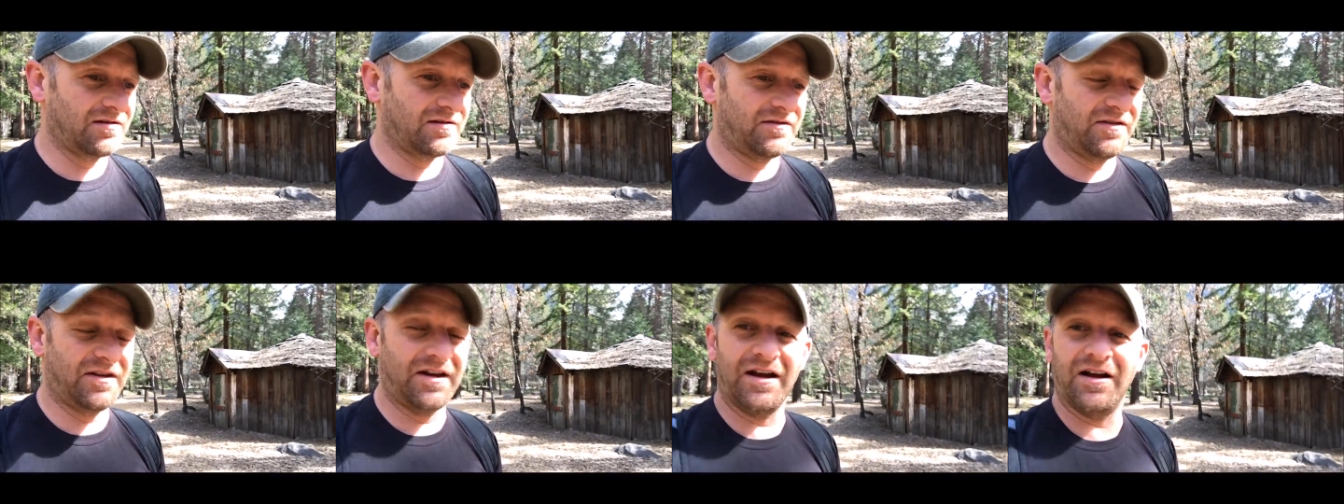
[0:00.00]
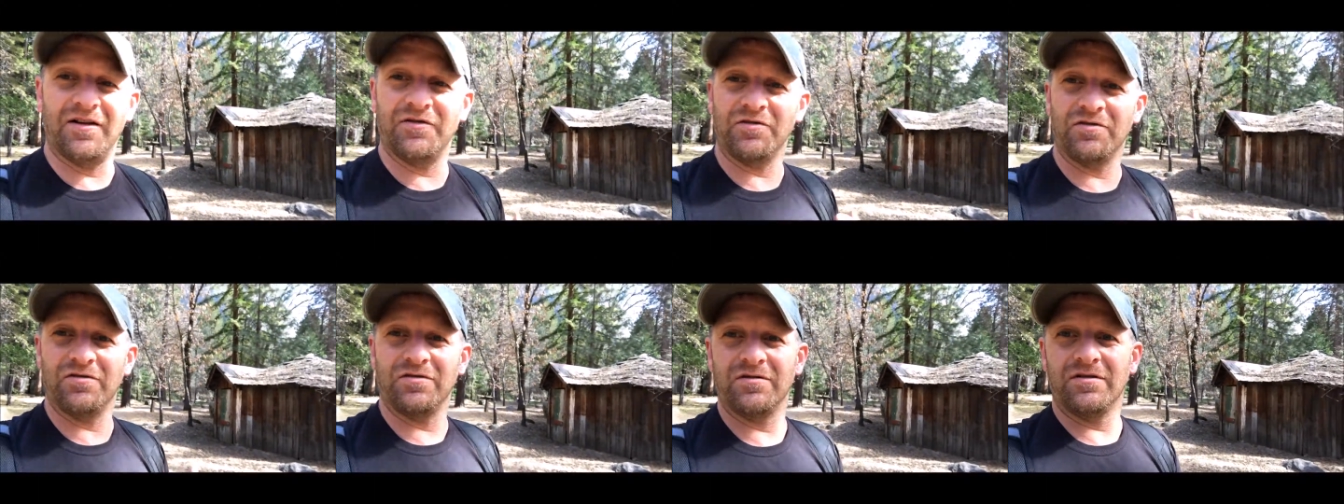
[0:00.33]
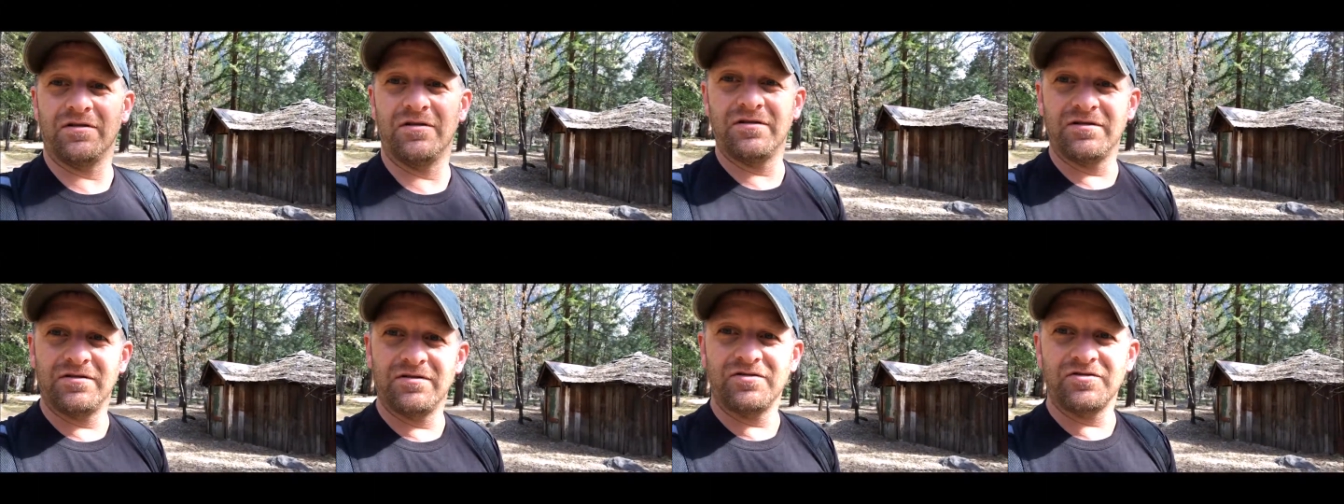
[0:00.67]
the
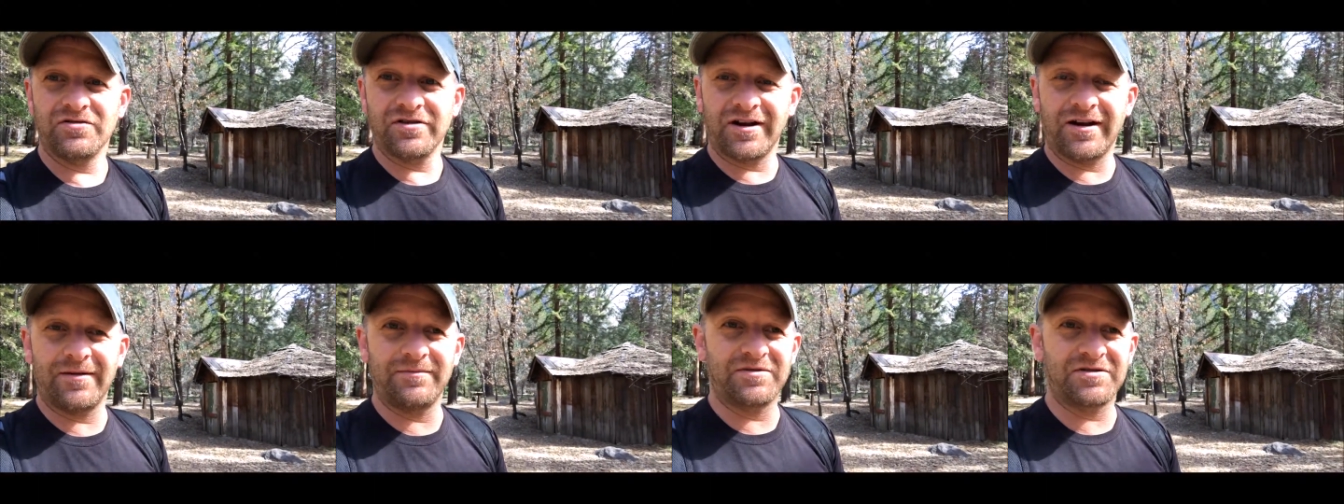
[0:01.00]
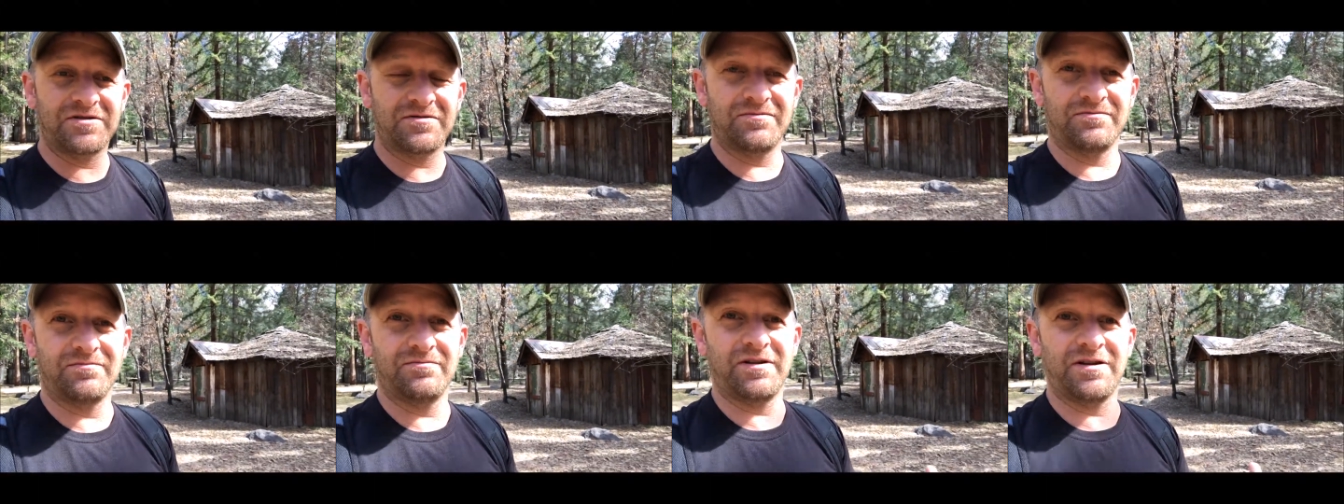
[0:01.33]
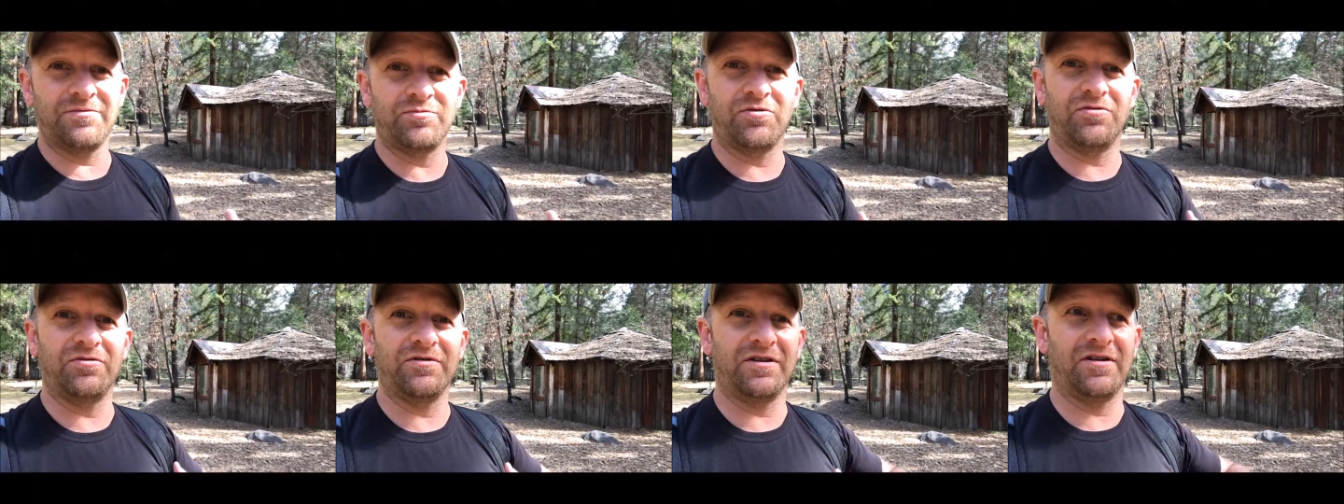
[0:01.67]
other tribes
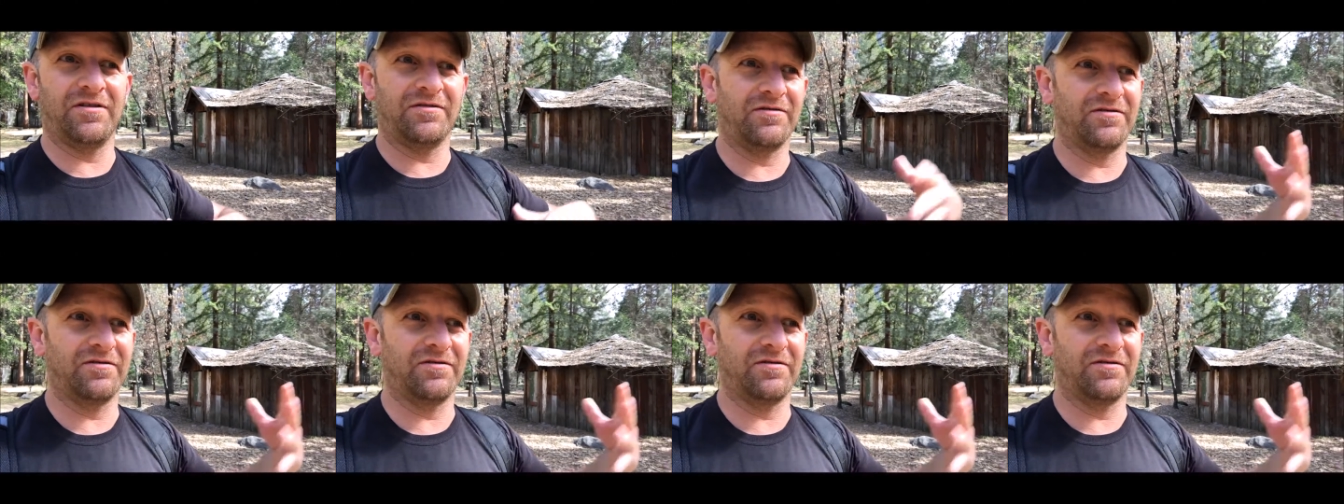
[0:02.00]
people,